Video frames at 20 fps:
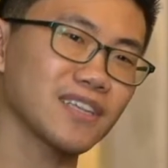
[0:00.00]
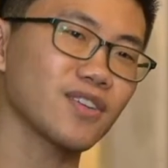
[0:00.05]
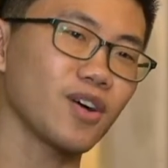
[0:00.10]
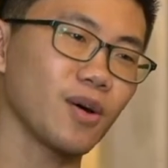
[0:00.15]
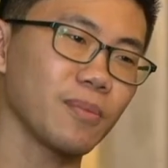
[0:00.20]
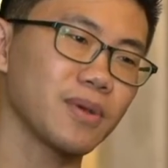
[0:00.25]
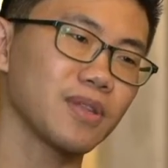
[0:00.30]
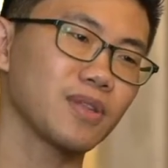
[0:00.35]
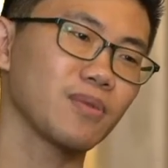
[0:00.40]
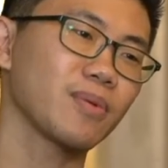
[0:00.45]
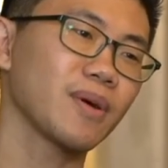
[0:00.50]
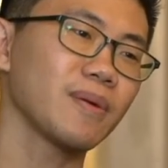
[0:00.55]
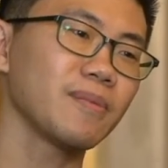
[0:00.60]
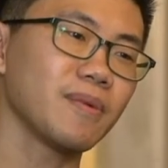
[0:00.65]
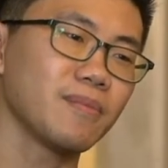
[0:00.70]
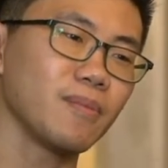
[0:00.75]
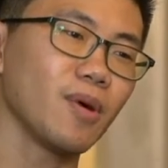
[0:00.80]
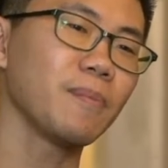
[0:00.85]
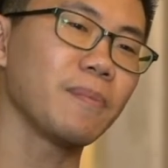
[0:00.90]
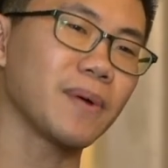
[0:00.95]
this hobby to
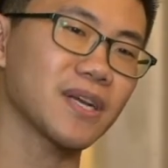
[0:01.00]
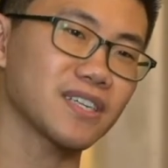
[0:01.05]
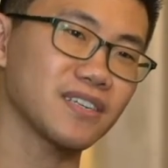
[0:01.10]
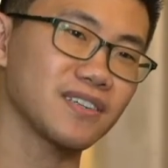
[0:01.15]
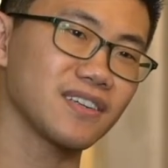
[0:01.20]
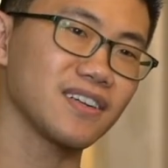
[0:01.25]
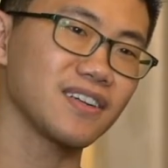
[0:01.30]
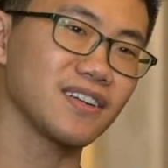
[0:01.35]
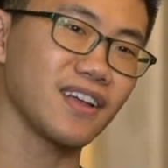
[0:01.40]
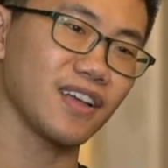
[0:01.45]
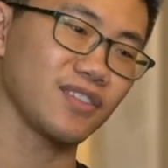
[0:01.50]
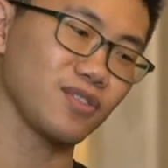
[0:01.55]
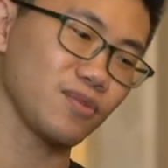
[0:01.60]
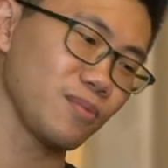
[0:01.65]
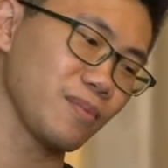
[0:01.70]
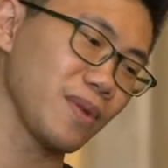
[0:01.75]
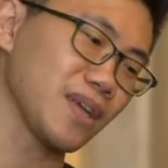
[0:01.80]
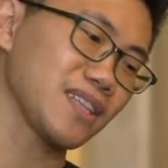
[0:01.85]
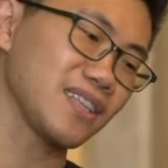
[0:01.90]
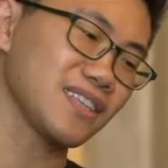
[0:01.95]
become more passionate and
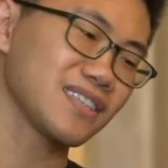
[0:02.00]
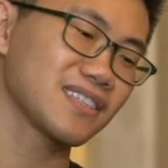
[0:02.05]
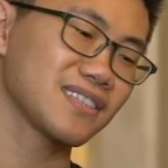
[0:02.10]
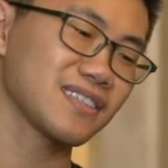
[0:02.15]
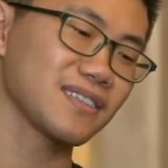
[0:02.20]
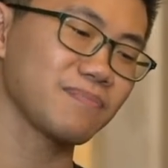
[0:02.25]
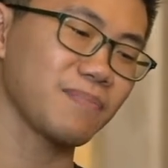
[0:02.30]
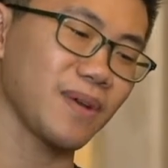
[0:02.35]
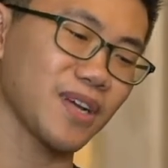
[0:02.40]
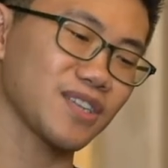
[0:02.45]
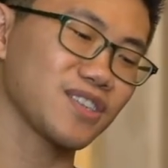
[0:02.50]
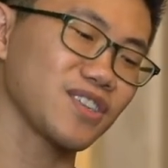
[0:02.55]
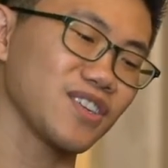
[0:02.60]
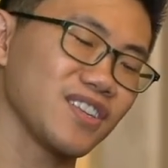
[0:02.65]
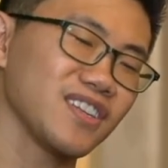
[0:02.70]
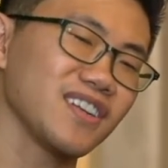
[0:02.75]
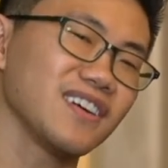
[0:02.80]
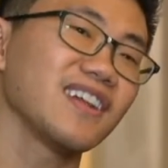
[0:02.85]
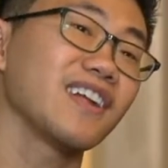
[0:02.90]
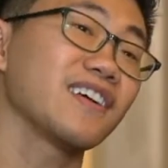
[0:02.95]
to make this
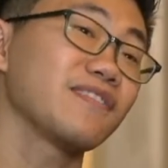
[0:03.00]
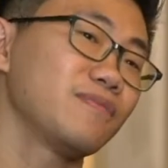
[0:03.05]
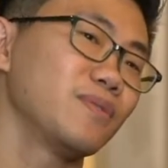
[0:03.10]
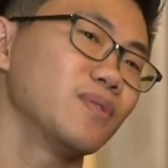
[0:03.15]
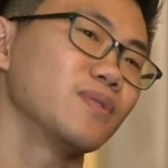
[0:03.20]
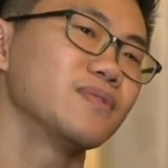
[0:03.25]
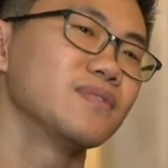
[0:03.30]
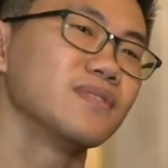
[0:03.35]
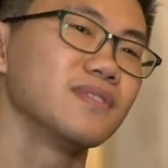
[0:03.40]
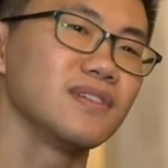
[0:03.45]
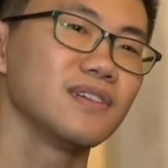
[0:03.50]
passion a life goal.